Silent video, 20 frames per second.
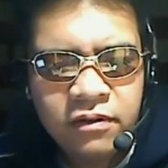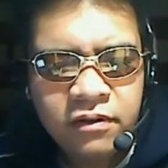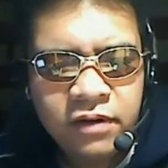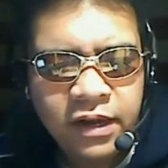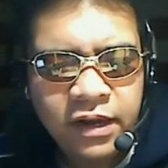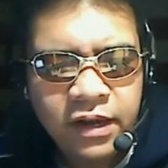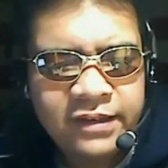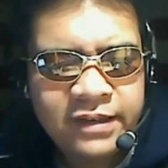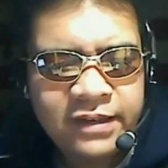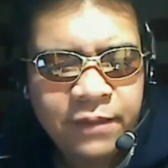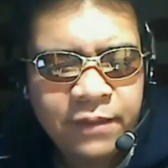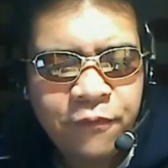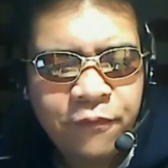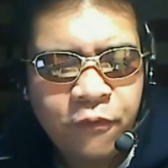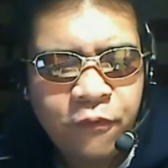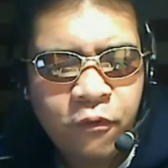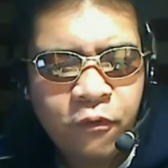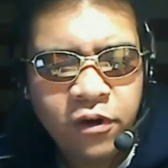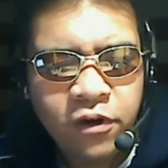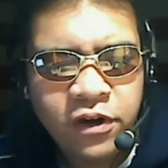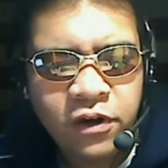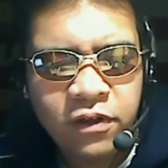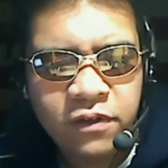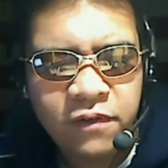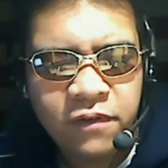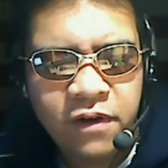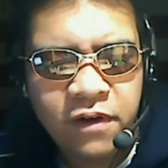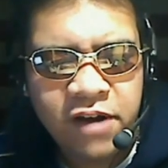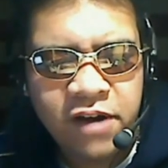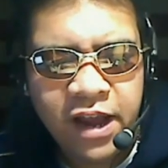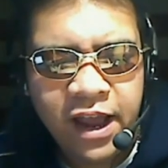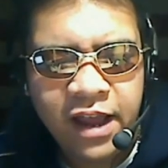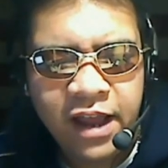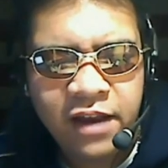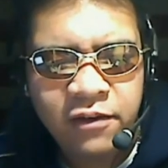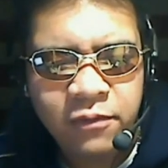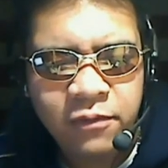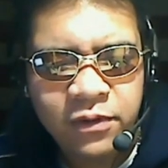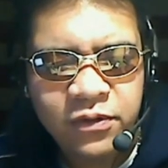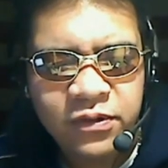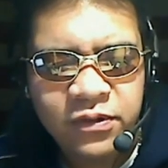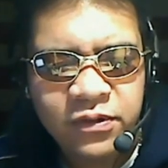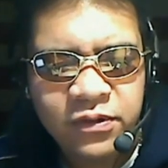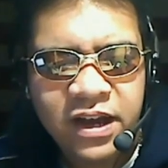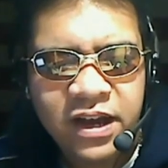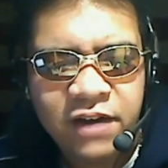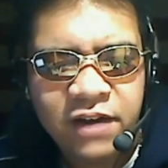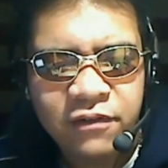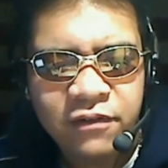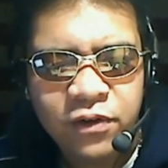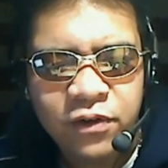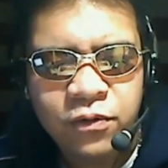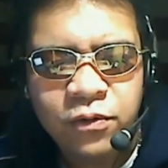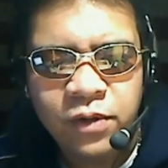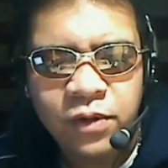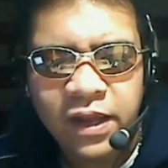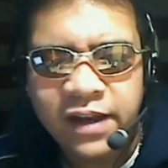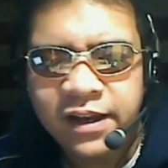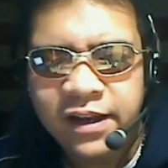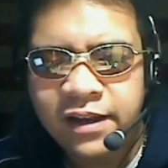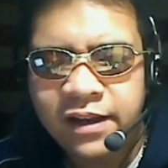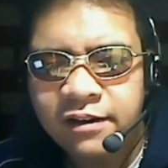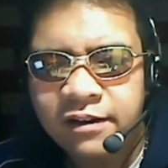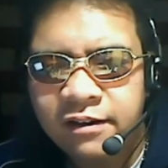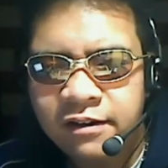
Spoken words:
except for the very end, which was kind of a cool ending.